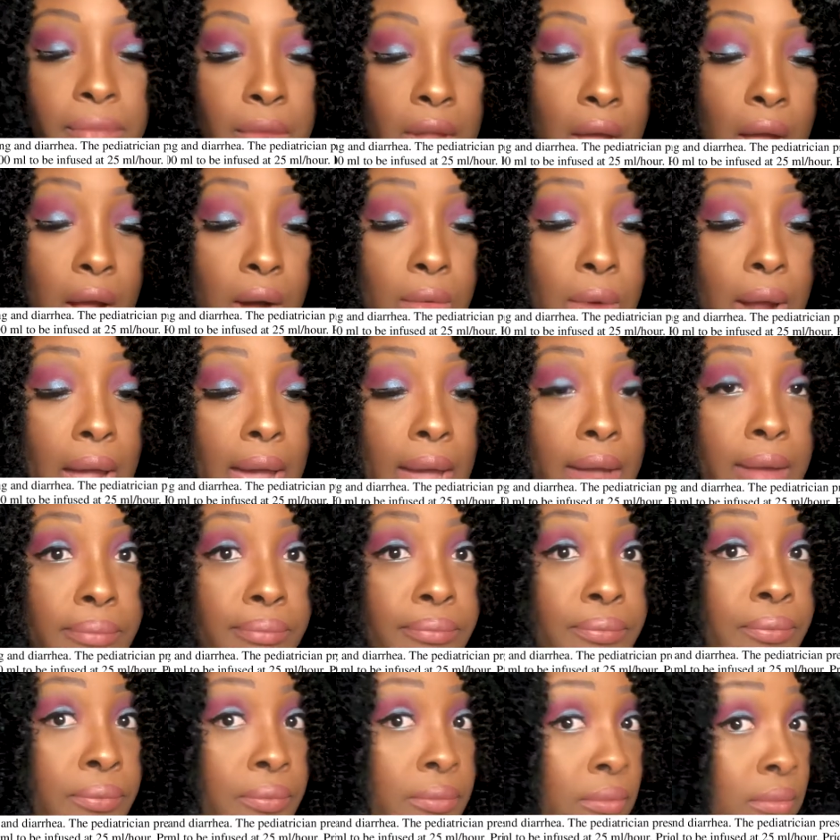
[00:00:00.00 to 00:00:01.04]
All right.
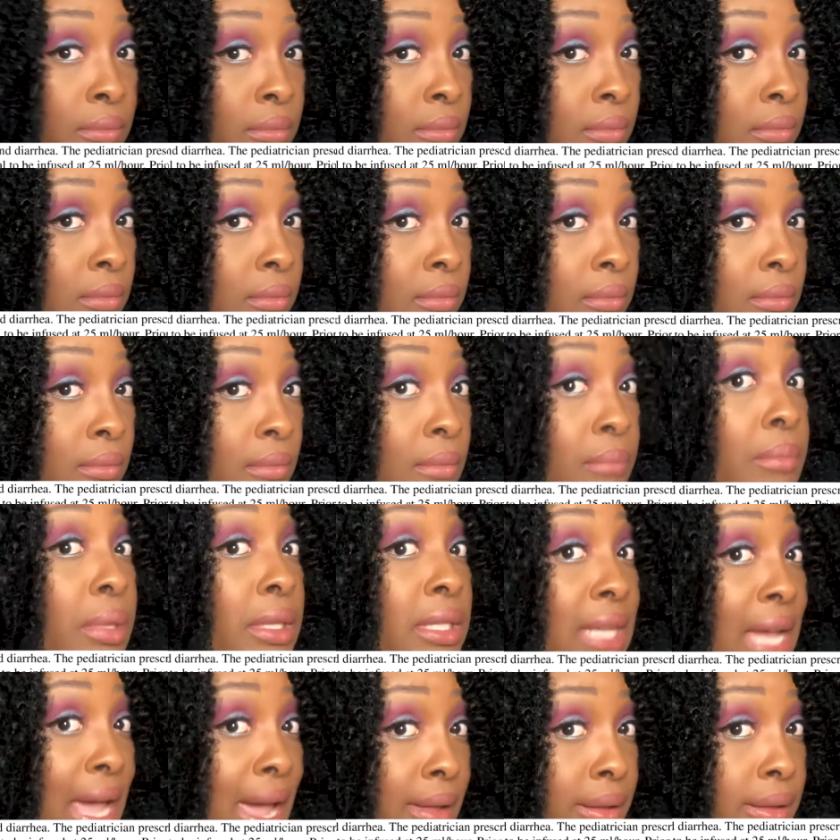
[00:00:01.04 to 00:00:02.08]

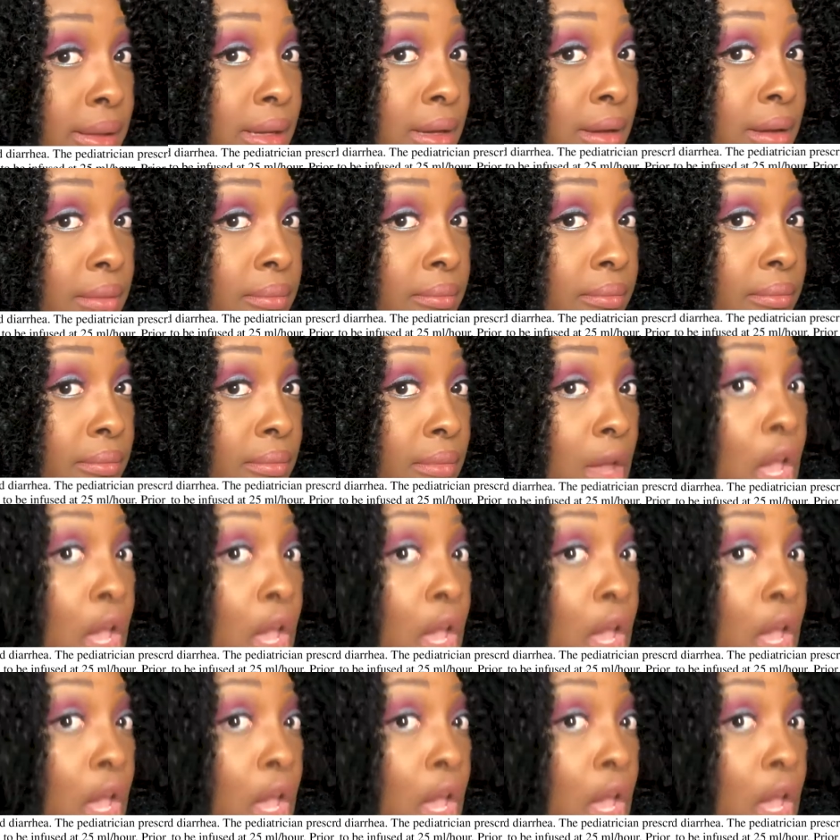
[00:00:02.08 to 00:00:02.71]
Potassium.